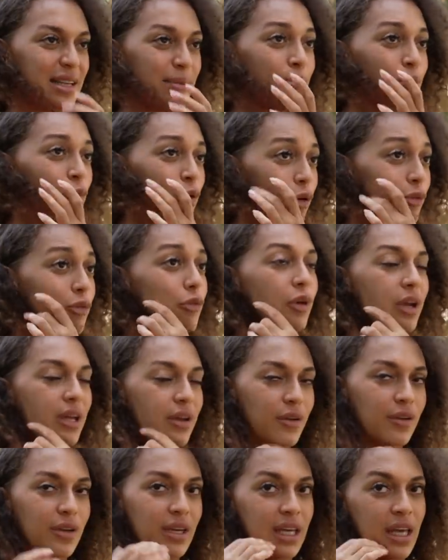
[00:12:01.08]
and more
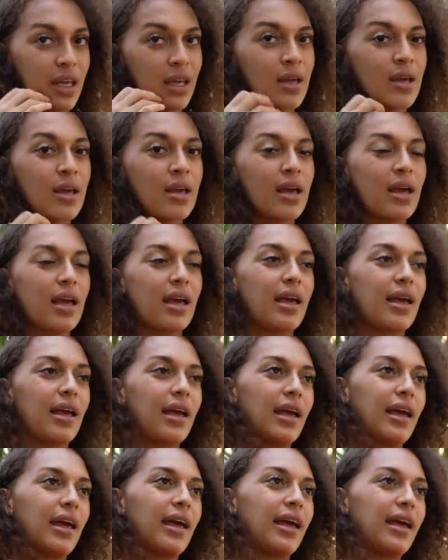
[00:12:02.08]
frequently.
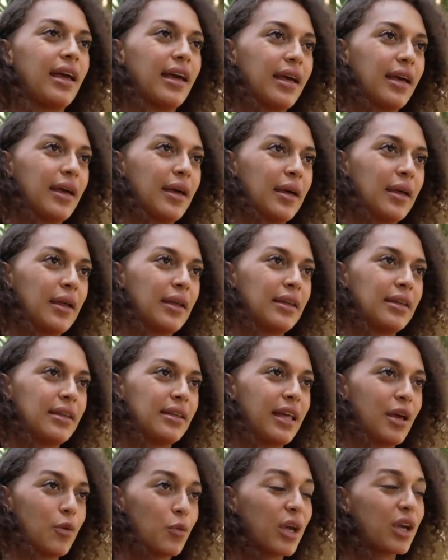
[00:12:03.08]
And
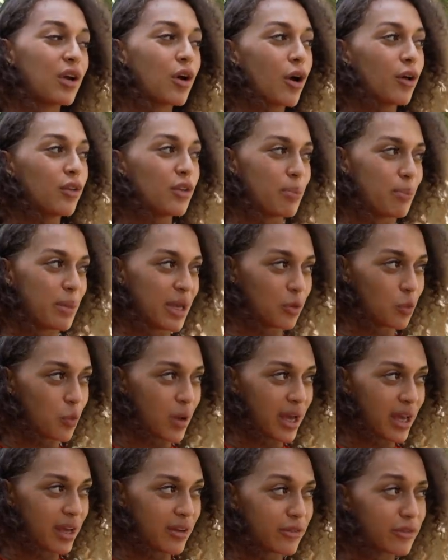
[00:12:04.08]
then we called the
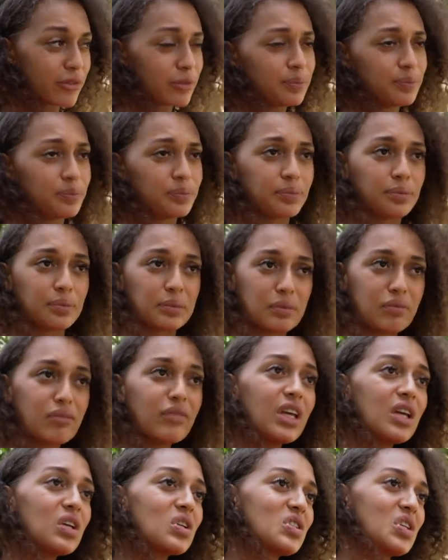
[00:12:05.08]
midwife.
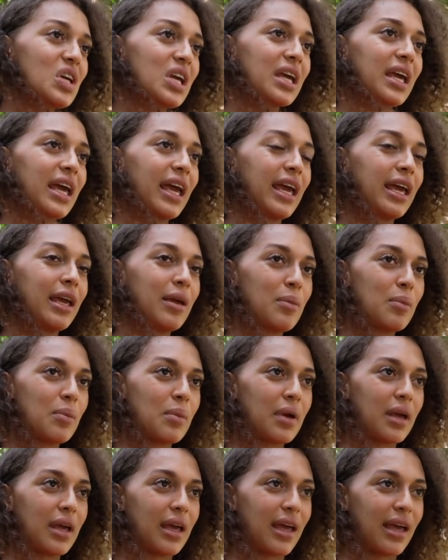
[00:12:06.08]
She
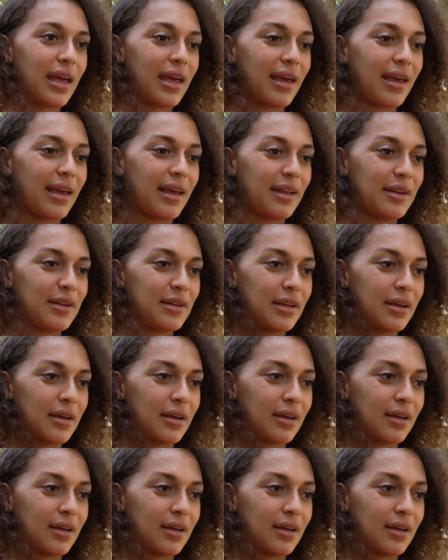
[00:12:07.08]
came, and